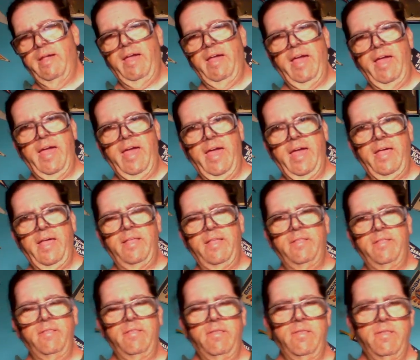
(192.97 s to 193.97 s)

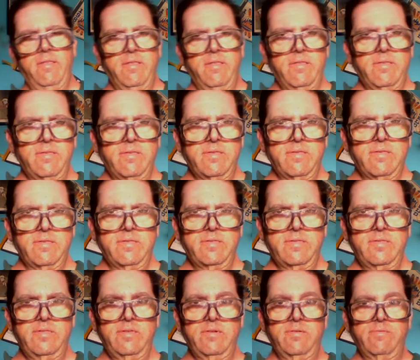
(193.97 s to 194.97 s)
and
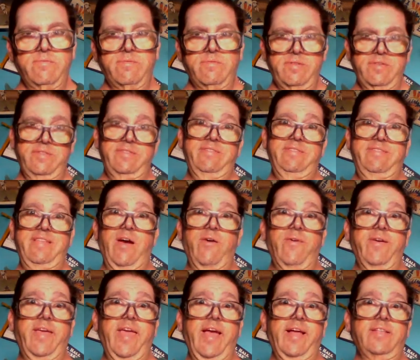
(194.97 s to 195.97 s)
you know, now
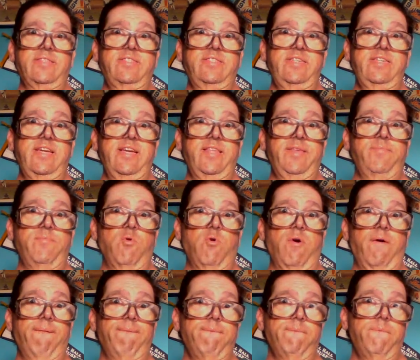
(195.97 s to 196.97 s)
he can't see
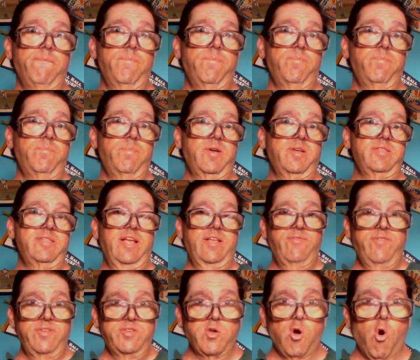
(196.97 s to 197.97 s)
anymore, because
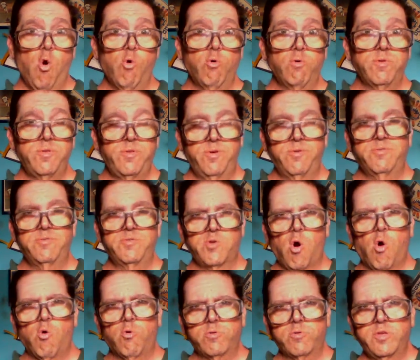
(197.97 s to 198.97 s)
actually he's old, you know, he's
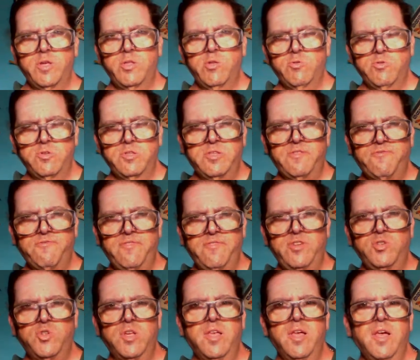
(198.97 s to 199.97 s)
older, loses his
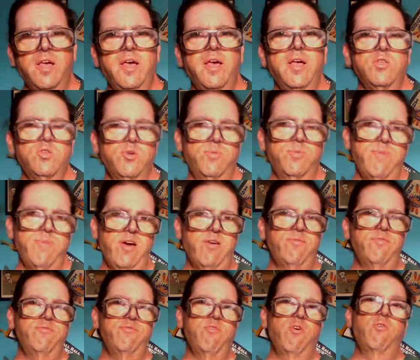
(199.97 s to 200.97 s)
vision. So
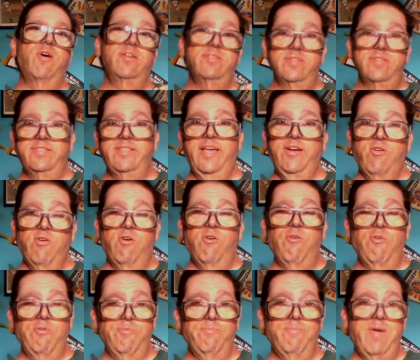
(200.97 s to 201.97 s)
Marilyn had
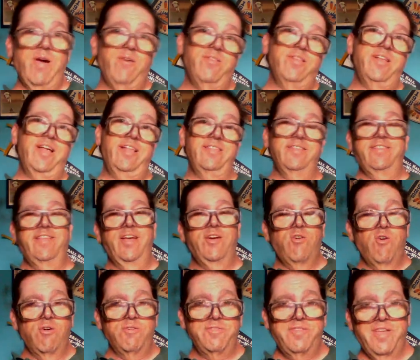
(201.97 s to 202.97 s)
to
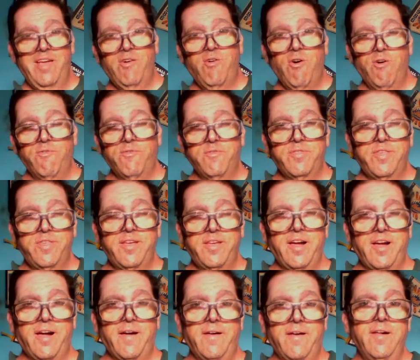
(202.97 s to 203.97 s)
take over
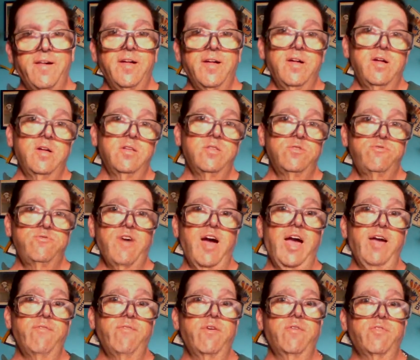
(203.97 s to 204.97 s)
the
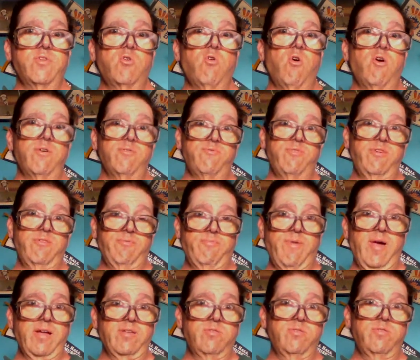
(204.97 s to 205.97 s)
driver of the car and train
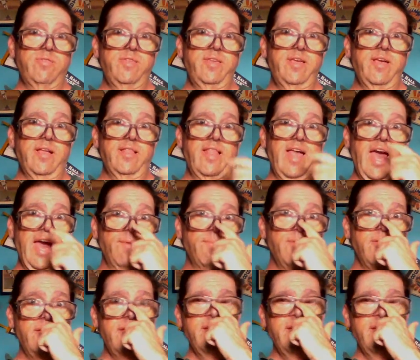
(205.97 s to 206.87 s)
back to the lab.